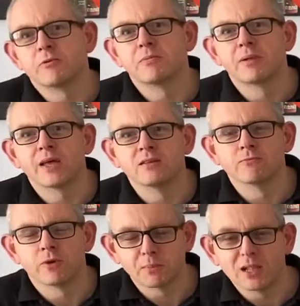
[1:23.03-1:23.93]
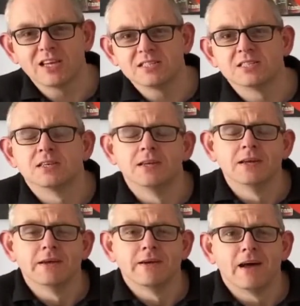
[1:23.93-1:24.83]
to replace
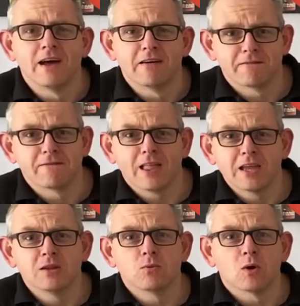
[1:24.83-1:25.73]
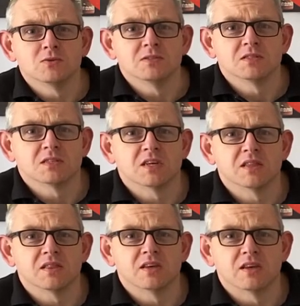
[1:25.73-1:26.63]
flayed ones
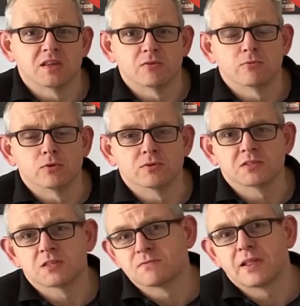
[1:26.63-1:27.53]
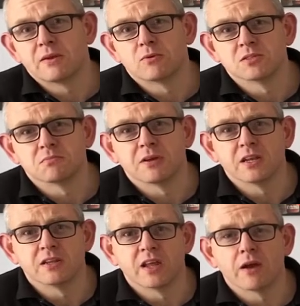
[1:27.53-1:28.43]
in the rules, because flayed ones have been
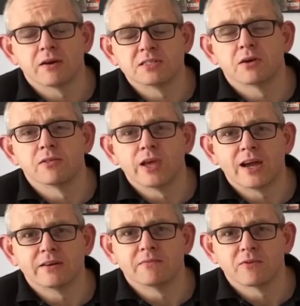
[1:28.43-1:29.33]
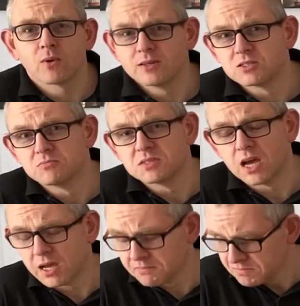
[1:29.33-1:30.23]
a direct only item for quite some
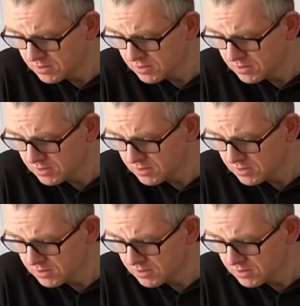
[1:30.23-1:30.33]
time,